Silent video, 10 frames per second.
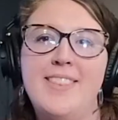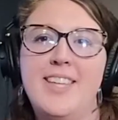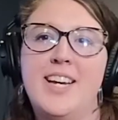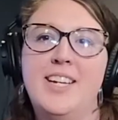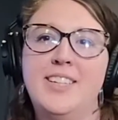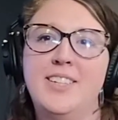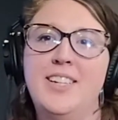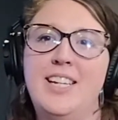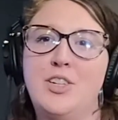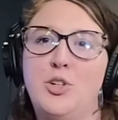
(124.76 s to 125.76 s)
then
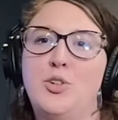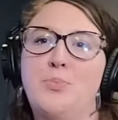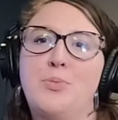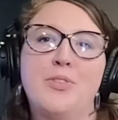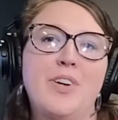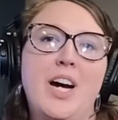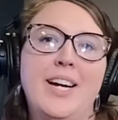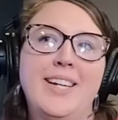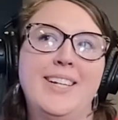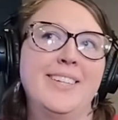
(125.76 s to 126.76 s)
it'll
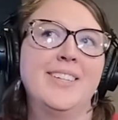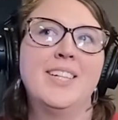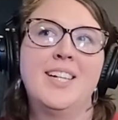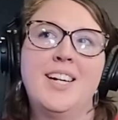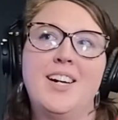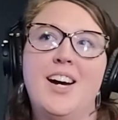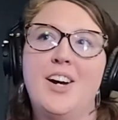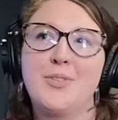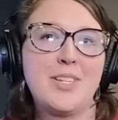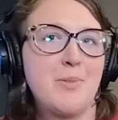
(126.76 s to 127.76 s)
provide
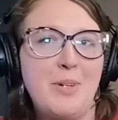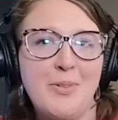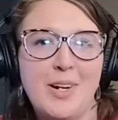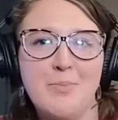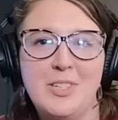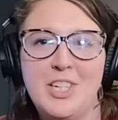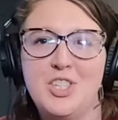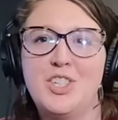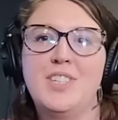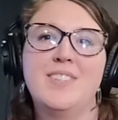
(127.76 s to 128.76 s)
recipe
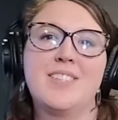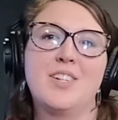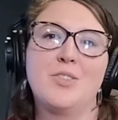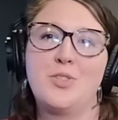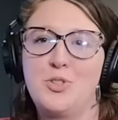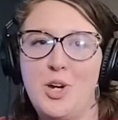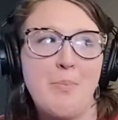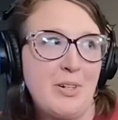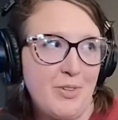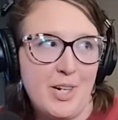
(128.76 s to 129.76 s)
recommendations and also
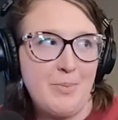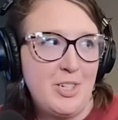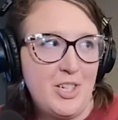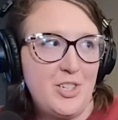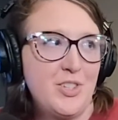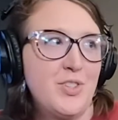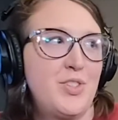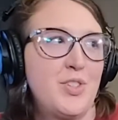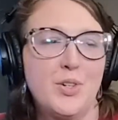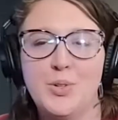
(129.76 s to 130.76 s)
shopping recommendations.
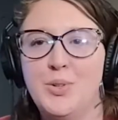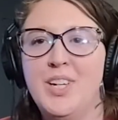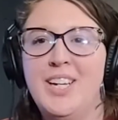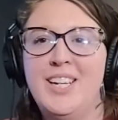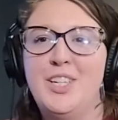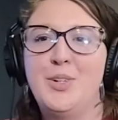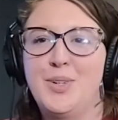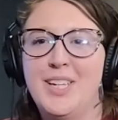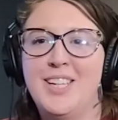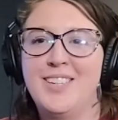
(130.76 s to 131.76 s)
So you
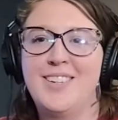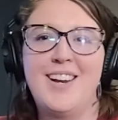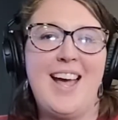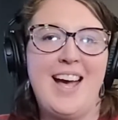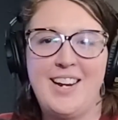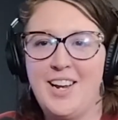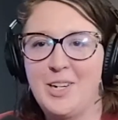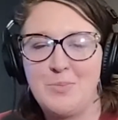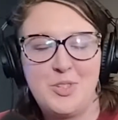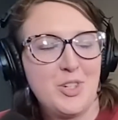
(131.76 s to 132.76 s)
can add
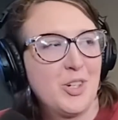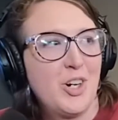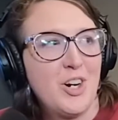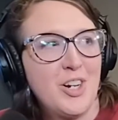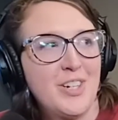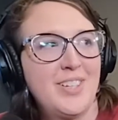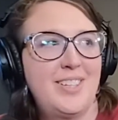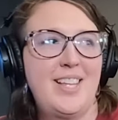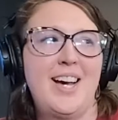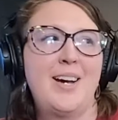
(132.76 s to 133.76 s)
items to your cart
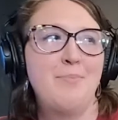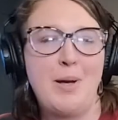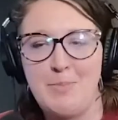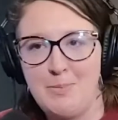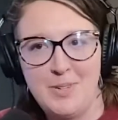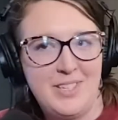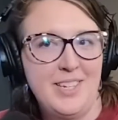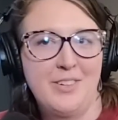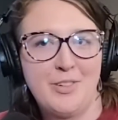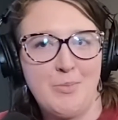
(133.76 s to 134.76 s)
that might be
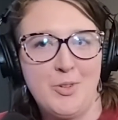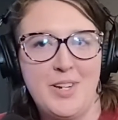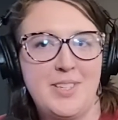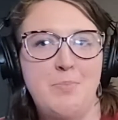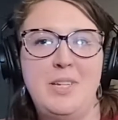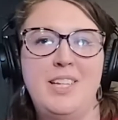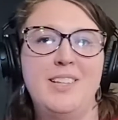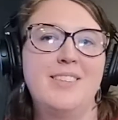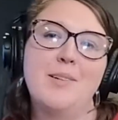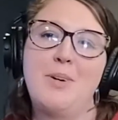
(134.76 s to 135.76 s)
missing from a
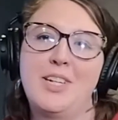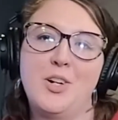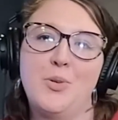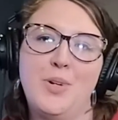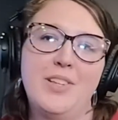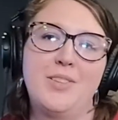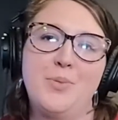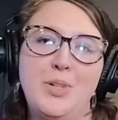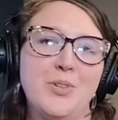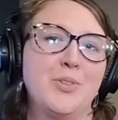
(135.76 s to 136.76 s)
recipe that might go with
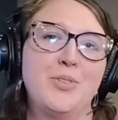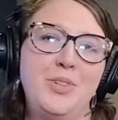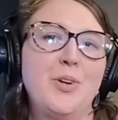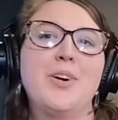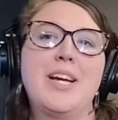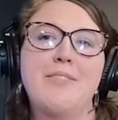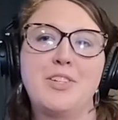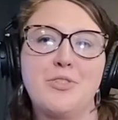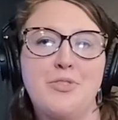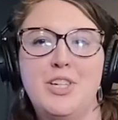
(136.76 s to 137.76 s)
what you already have in
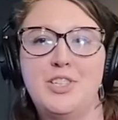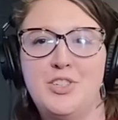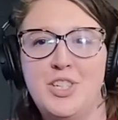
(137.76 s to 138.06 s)
your fridge.